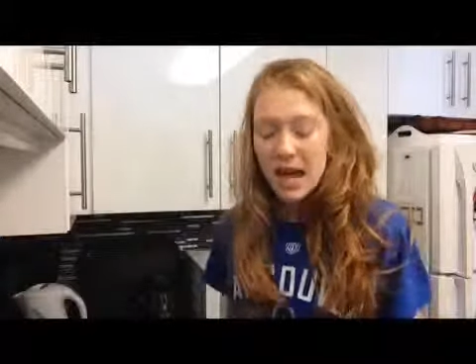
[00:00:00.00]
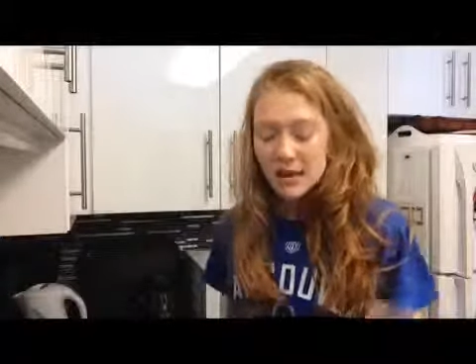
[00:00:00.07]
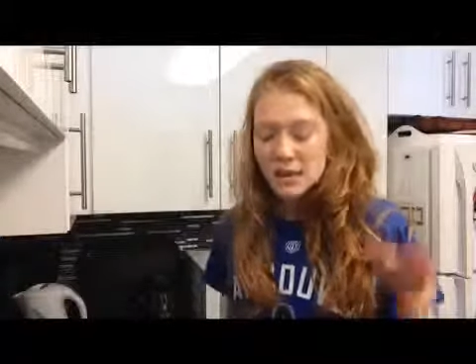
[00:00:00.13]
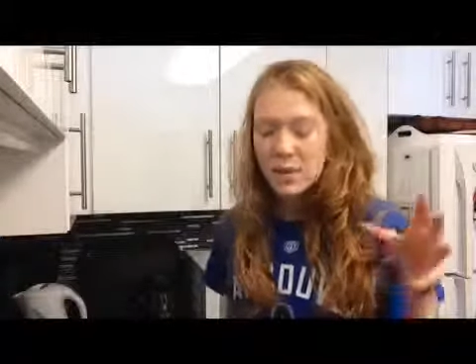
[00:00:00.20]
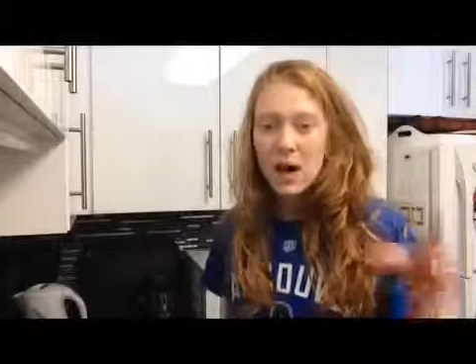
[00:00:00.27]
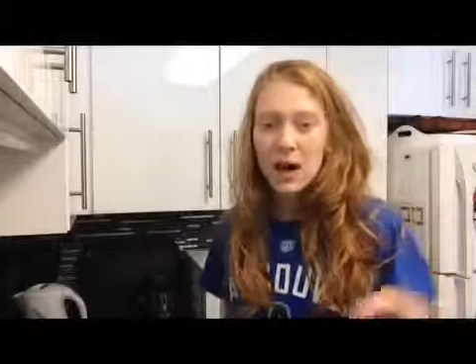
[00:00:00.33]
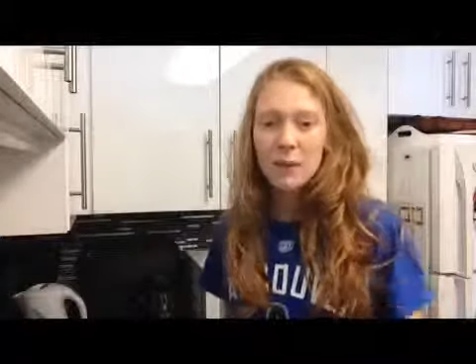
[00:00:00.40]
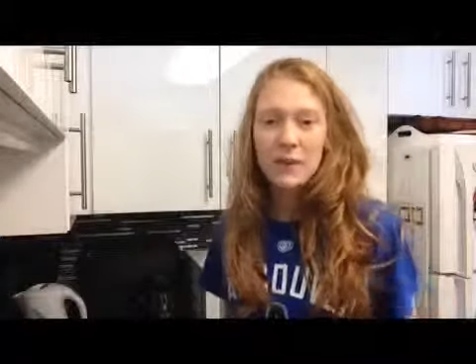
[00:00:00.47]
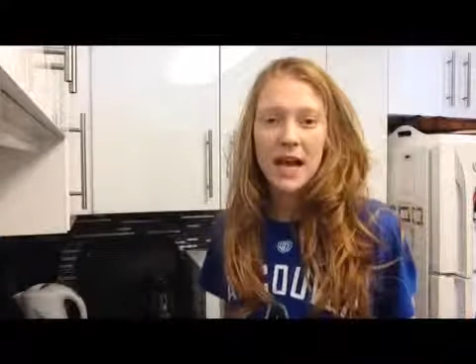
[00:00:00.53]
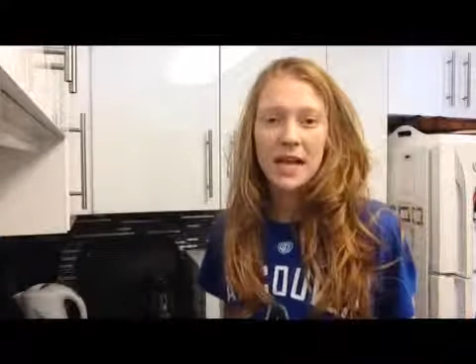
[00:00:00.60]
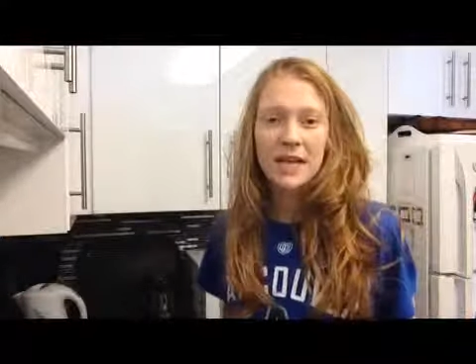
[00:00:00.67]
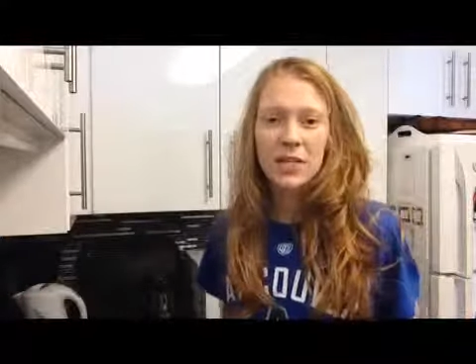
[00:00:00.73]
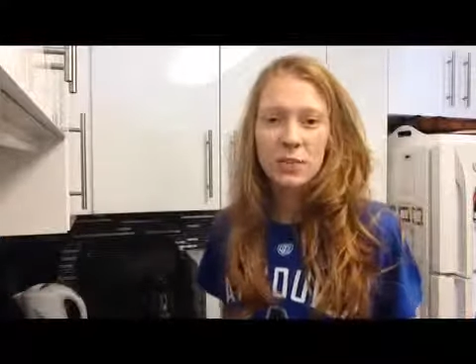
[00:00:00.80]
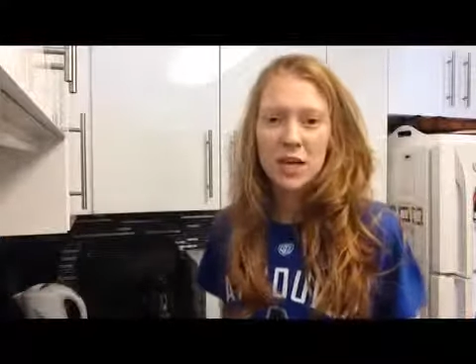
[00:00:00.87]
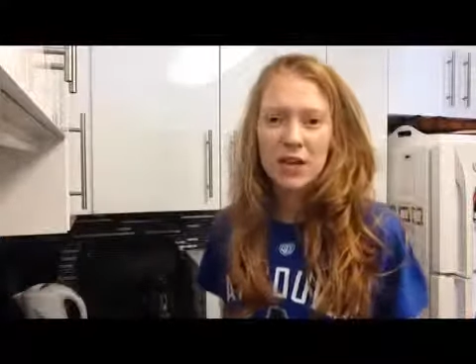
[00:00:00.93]
The bottom
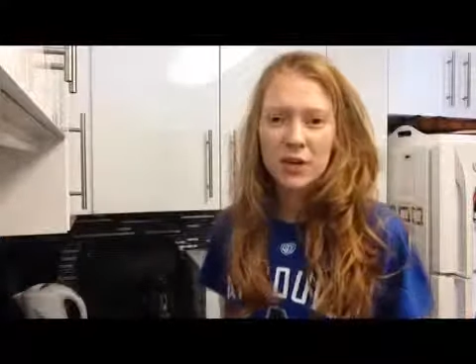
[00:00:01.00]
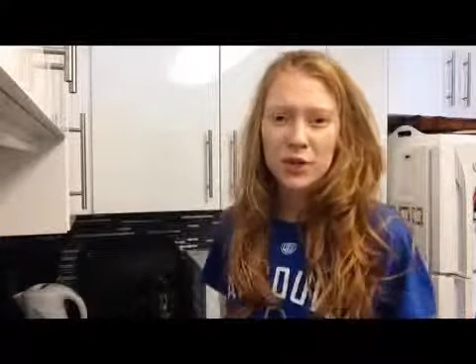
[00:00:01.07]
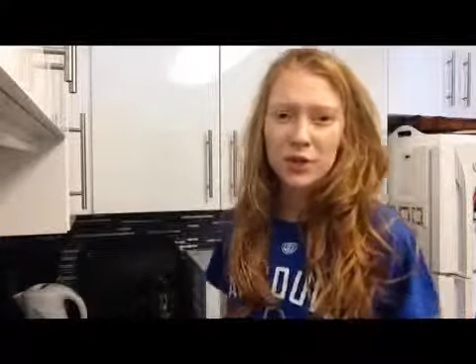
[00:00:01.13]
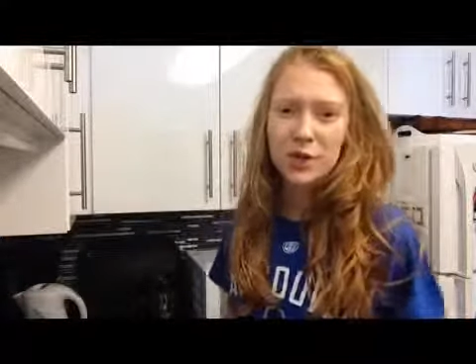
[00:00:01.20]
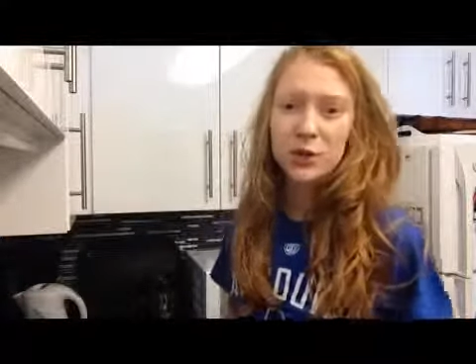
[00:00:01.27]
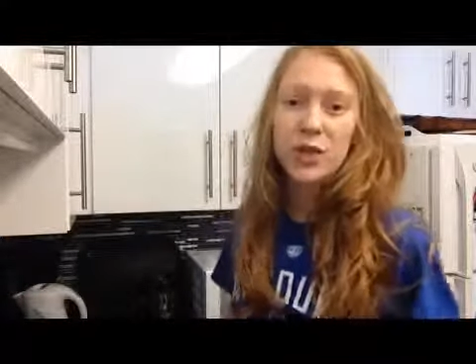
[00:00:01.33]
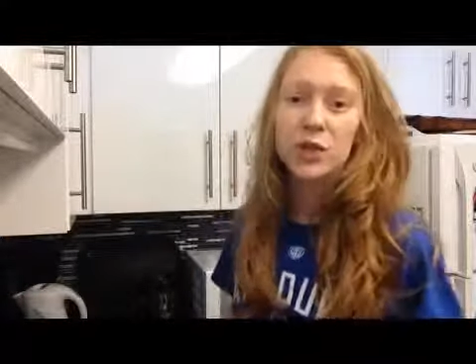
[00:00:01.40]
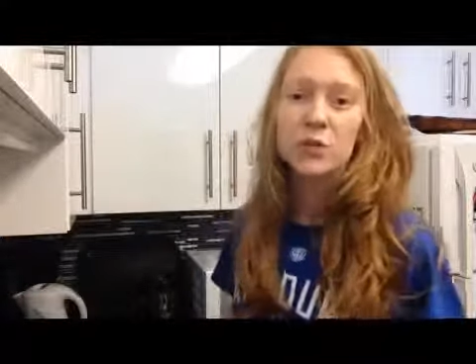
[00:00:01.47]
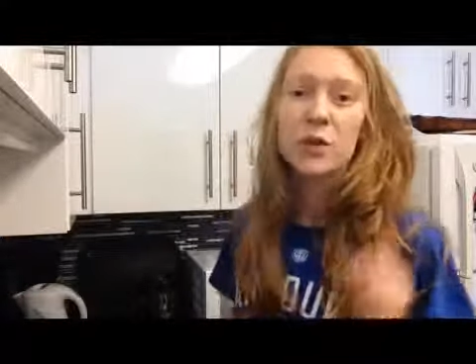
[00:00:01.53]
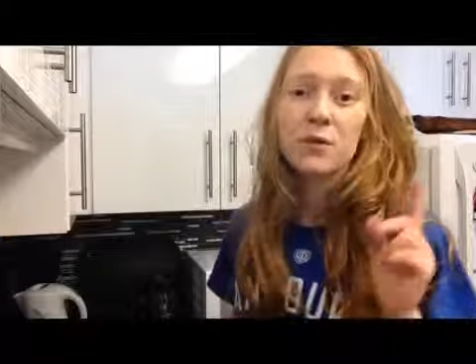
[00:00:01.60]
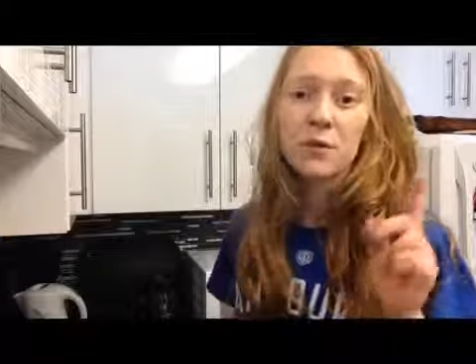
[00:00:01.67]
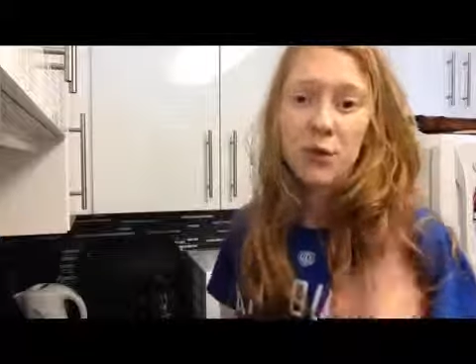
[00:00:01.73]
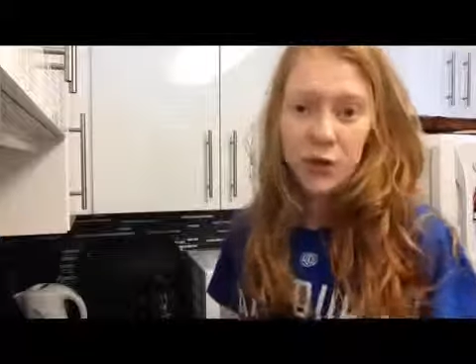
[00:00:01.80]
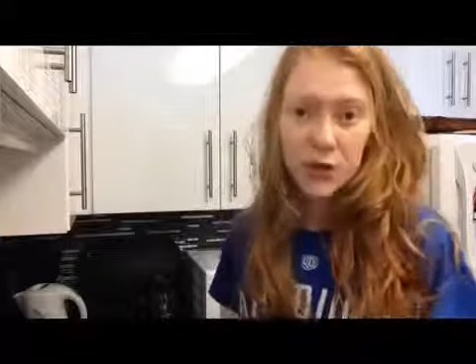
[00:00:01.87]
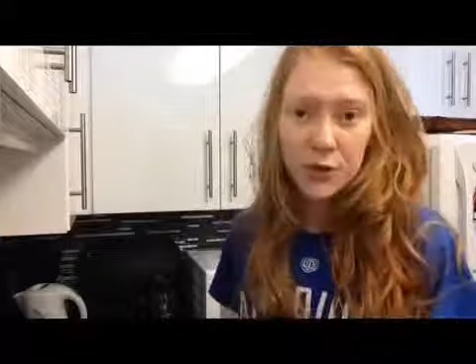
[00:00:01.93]
line is whatever you're doing, do
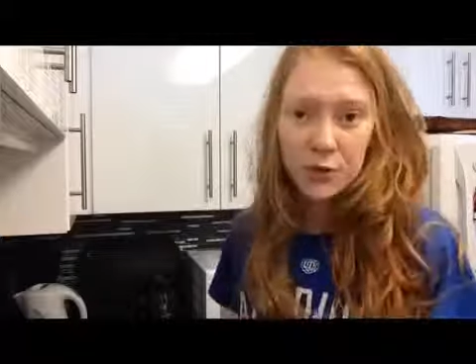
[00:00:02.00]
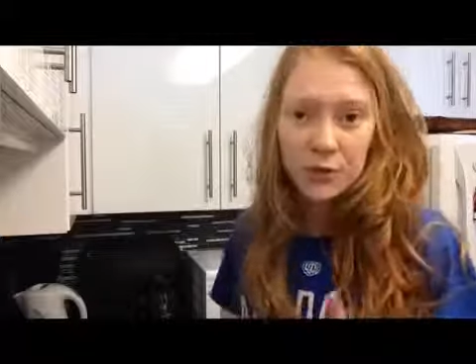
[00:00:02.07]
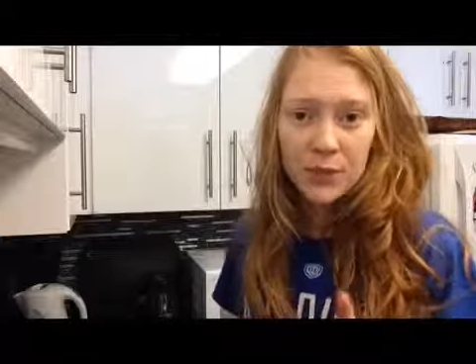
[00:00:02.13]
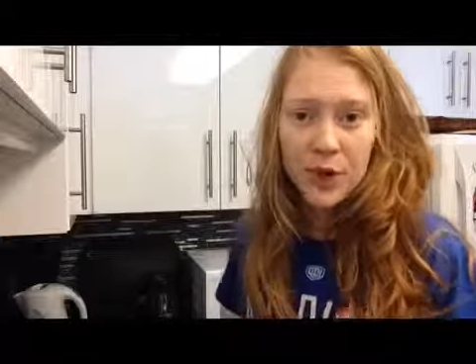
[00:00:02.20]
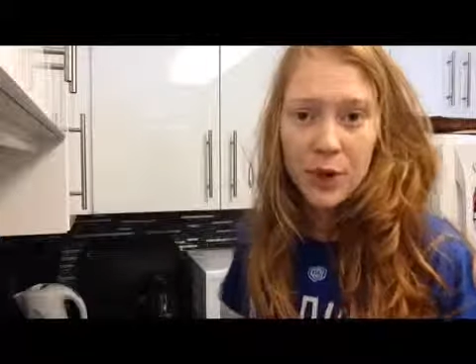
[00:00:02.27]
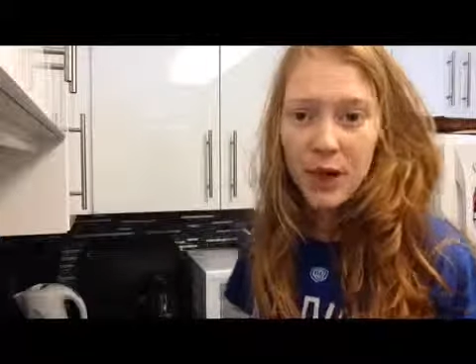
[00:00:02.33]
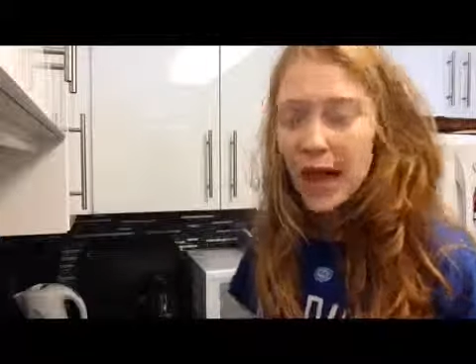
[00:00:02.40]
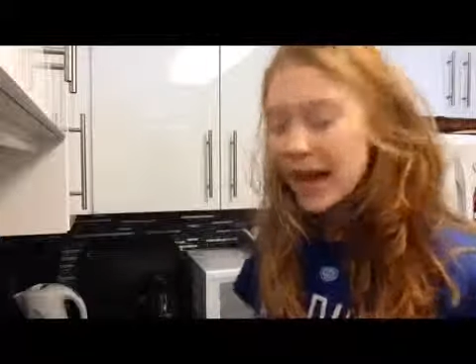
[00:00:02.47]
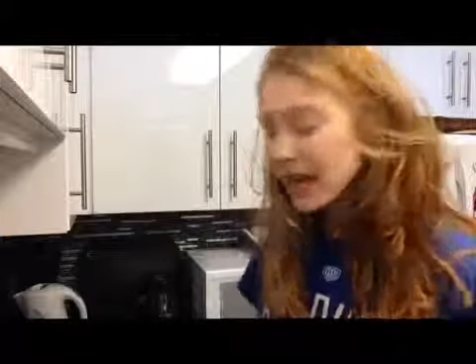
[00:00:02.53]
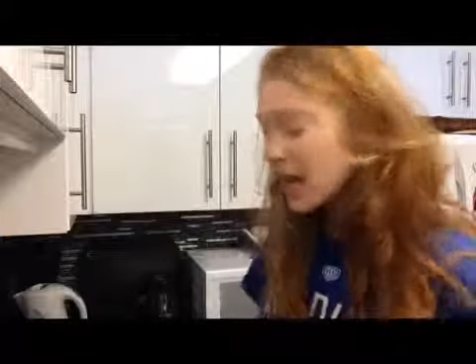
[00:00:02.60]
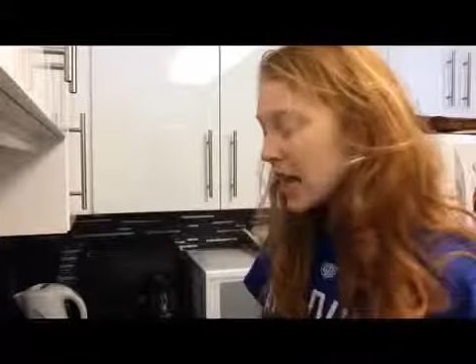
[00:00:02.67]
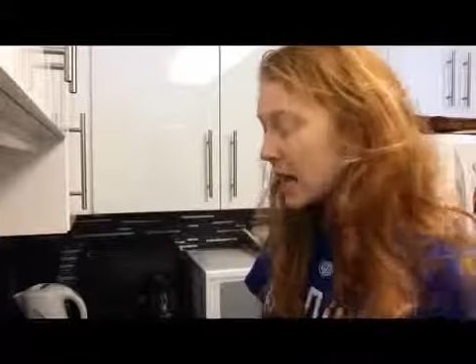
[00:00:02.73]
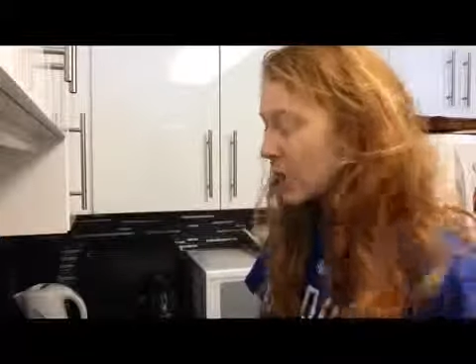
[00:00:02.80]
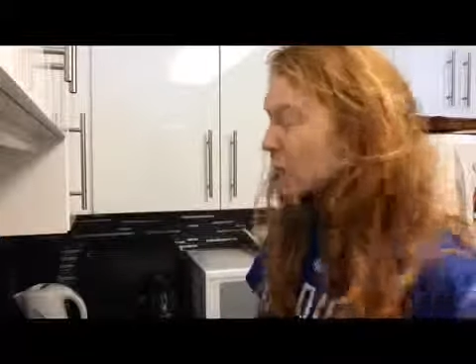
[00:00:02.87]
it for you, okay?